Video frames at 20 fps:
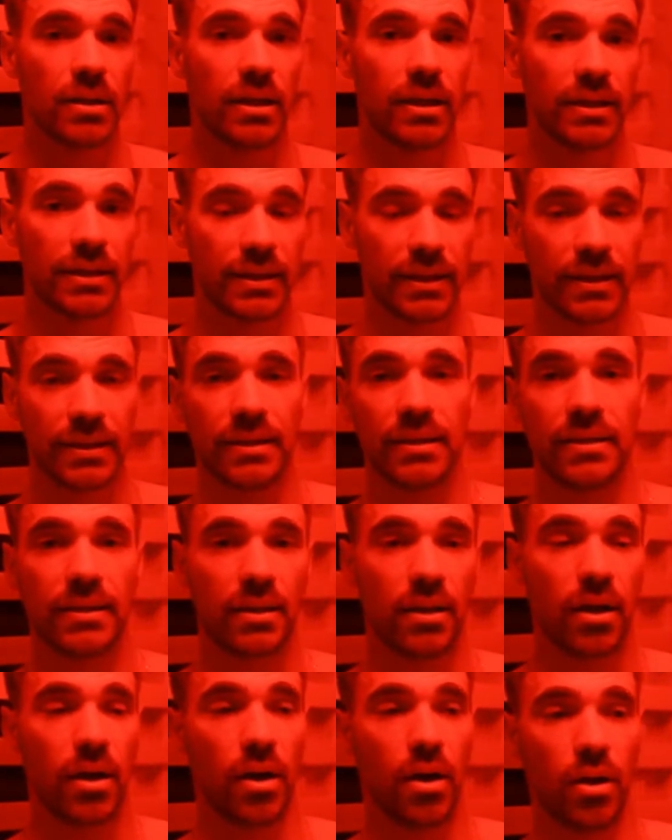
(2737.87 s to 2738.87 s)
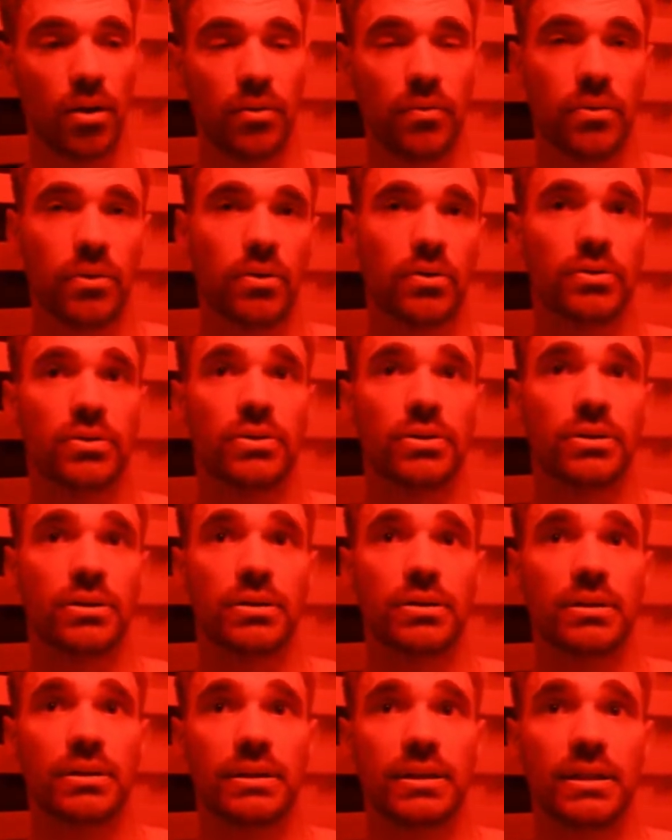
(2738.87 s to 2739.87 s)
and get all of those
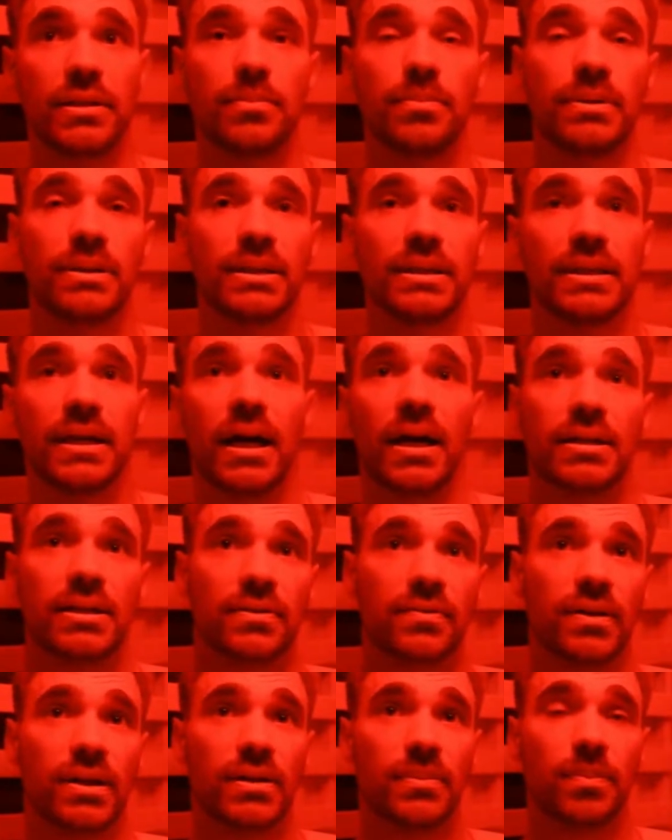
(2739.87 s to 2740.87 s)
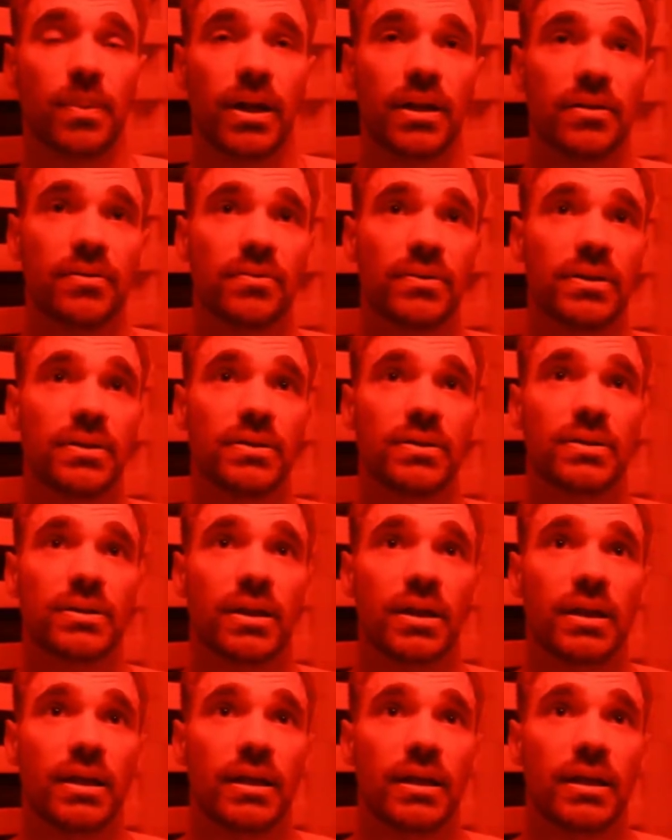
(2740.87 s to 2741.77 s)
deep detoxifying benefits,